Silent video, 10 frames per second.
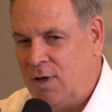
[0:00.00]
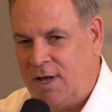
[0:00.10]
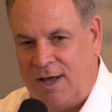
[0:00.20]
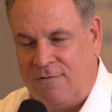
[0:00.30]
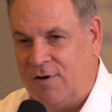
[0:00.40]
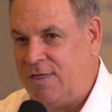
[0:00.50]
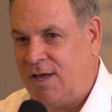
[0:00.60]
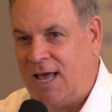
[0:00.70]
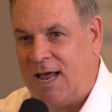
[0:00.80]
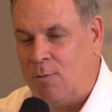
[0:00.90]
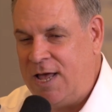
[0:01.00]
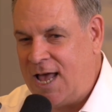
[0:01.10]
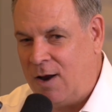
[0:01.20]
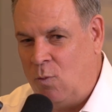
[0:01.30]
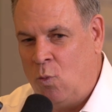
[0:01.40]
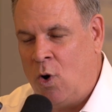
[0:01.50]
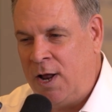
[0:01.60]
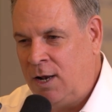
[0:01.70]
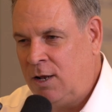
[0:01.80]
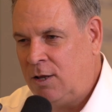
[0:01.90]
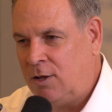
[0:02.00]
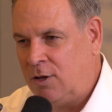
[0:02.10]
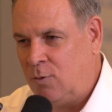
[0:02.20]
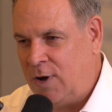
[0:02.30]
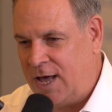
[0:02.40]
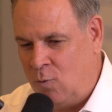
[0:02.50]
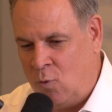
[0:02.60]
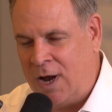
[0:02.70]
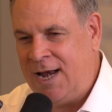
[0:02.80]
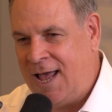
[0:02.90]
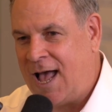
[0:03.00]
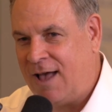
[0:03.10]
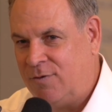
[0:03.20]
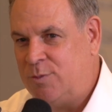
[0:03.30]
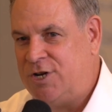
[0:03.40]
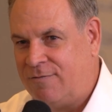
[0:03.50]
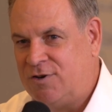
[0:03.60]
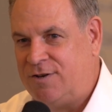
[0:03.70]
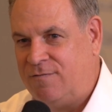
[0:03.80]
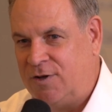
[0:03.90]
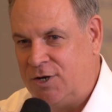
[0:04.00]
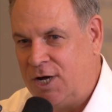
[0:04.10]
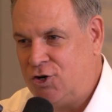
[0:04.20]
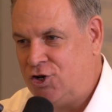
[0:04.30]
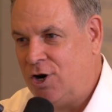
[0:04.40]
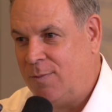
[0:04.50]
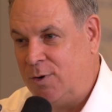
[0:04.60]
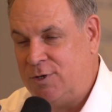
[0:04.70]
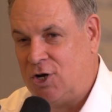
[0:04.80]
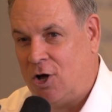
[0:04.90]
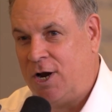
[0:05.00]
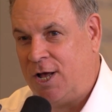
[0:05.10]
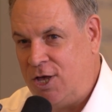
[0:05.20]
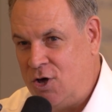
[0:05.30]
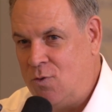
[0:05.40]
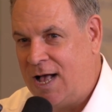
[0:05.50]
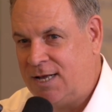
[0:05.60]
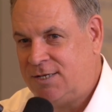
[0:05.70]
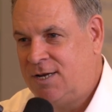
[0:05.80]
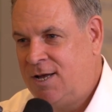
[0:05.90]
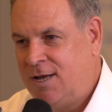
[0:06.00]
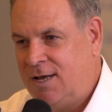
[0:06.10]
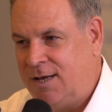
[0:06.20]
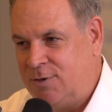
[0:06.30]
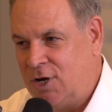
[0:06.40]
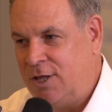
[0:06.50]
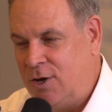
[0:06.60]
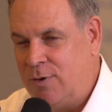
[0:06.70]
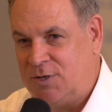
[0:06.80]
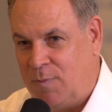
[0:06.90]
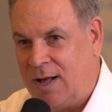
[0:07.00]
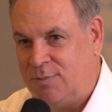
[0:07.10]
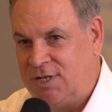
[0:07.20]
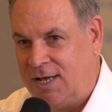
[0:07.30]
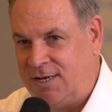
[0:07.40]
everything. And we had one guy from Jeffersonville, Doug Sharp, who was on the U.S. bobsled